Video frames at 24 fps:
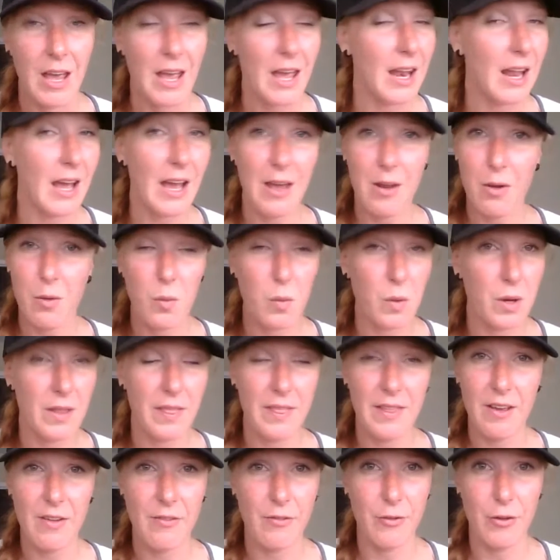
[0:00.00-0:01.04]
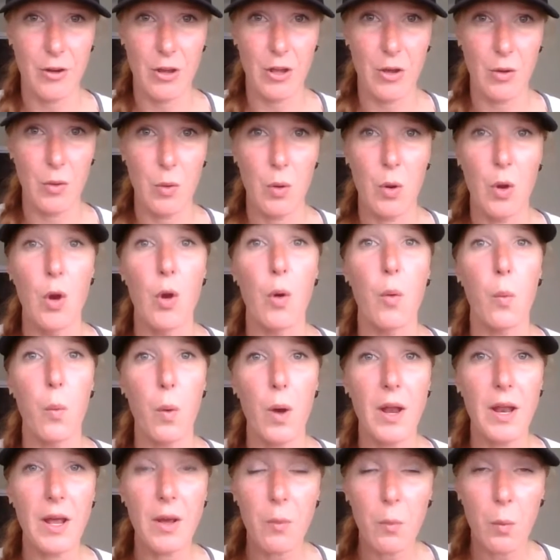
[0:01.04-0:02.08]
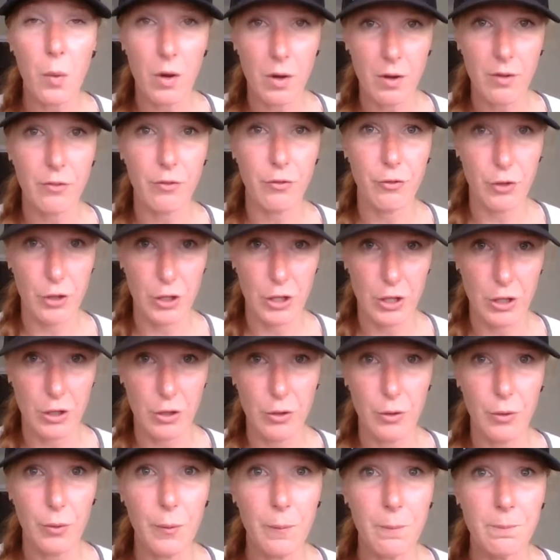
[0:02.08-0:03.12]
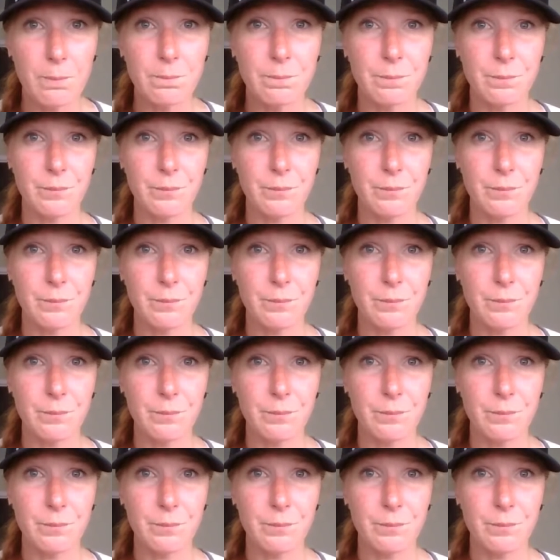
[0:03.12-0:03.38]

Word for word: And I don't want that for you. What I want for you